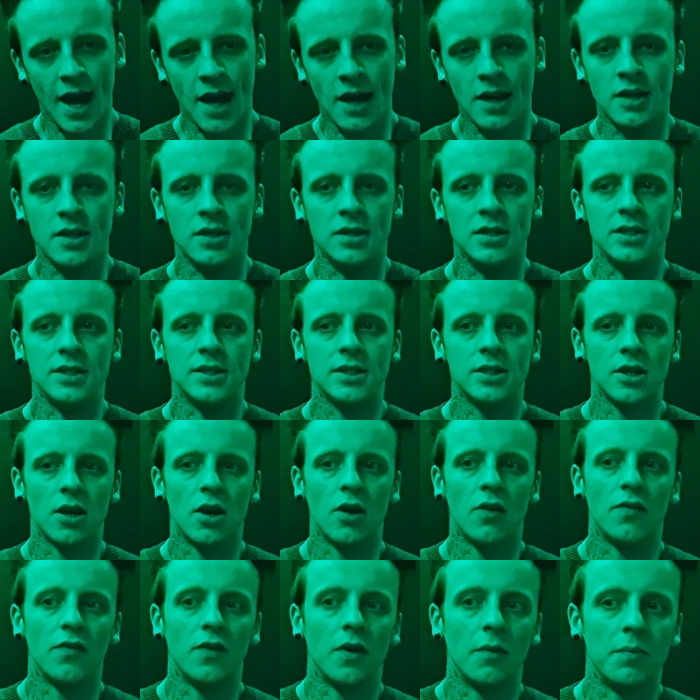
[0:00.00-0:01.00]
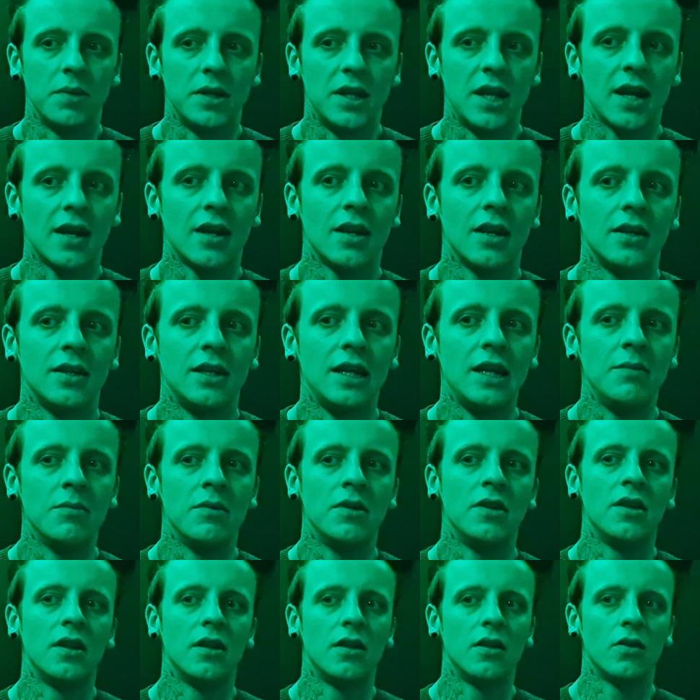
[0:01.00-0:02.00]
the ends of a particular
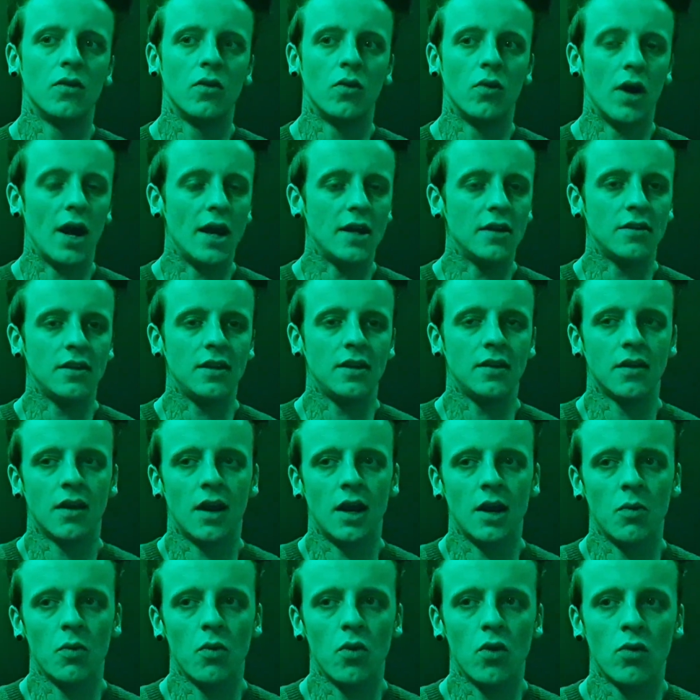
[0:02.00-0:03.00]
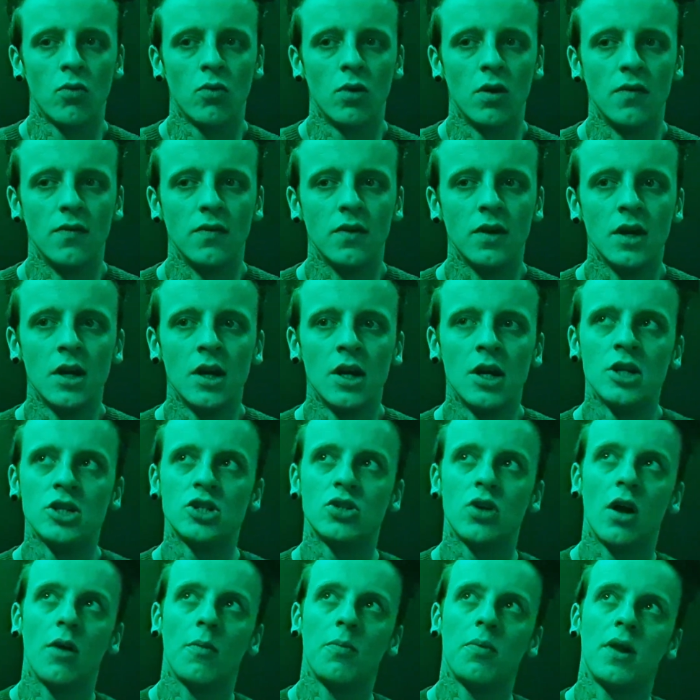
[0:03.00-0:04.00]
demon or entity that I work with.
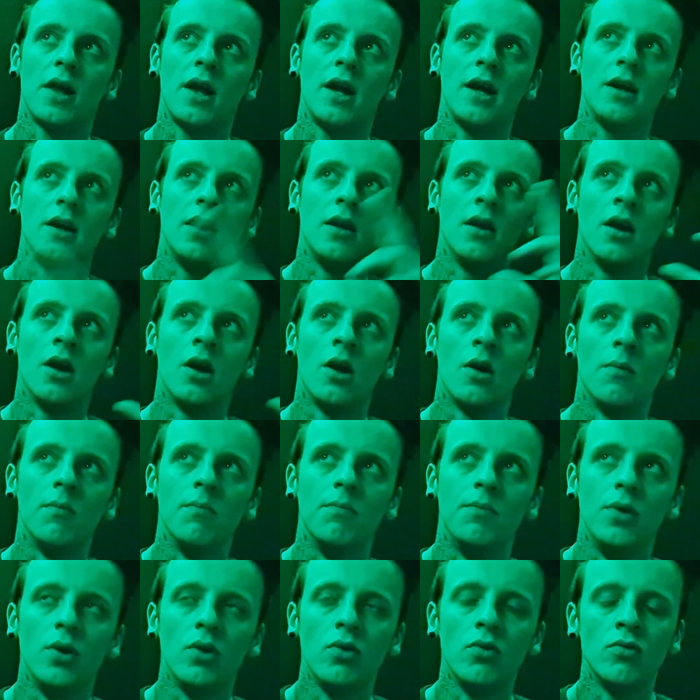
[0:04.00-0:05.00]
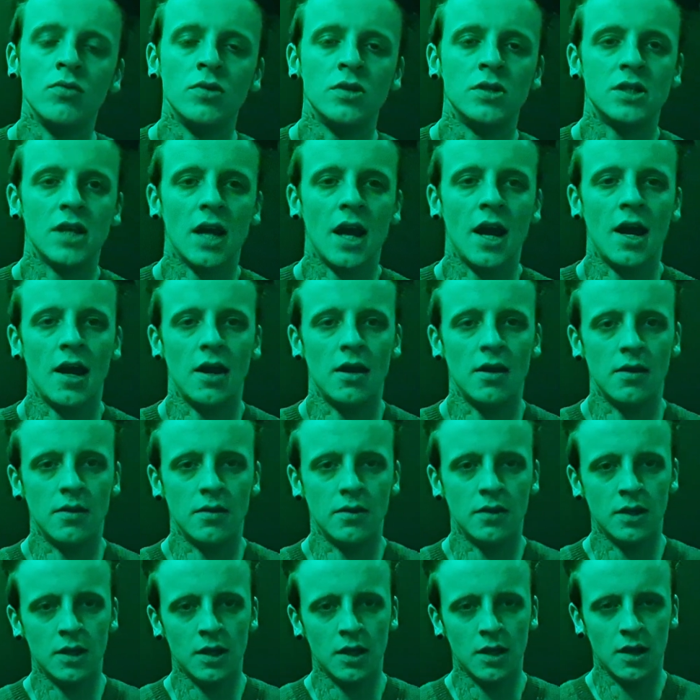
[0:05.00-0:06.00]
So I'll play Bunes
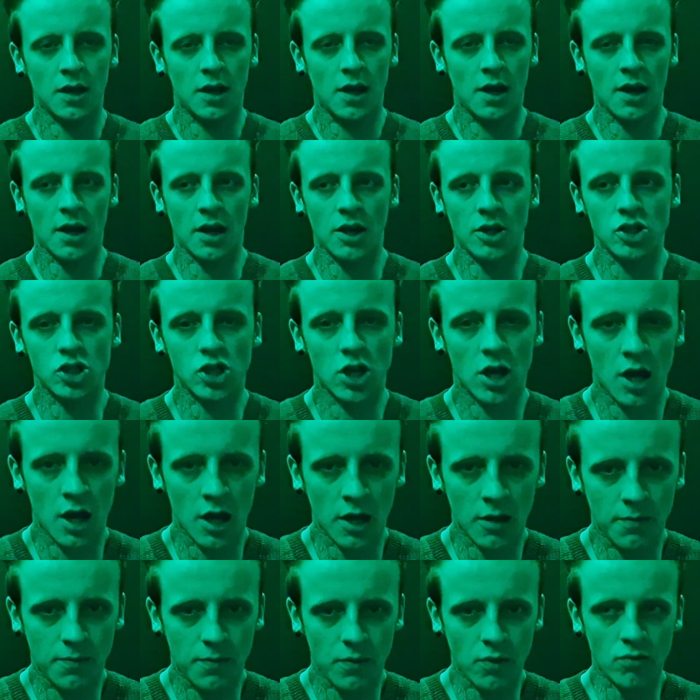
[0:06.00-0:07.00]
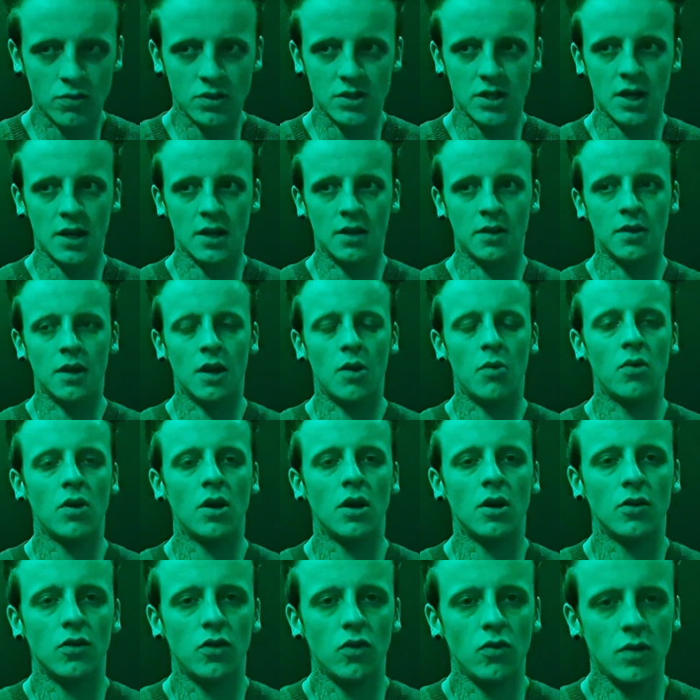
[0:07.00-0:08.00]
N and I'll chant Bunes N.
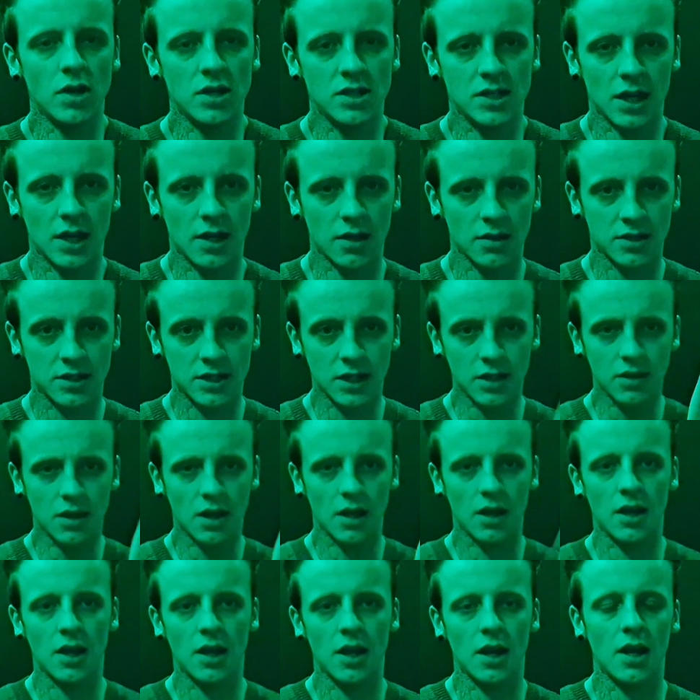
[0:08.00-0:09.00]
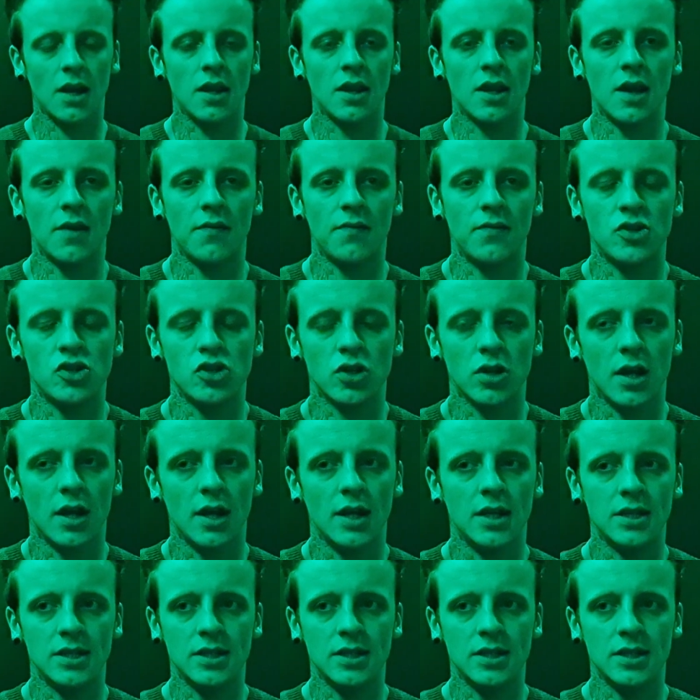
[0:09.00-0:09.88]
And what I'll do is I'll sit there in that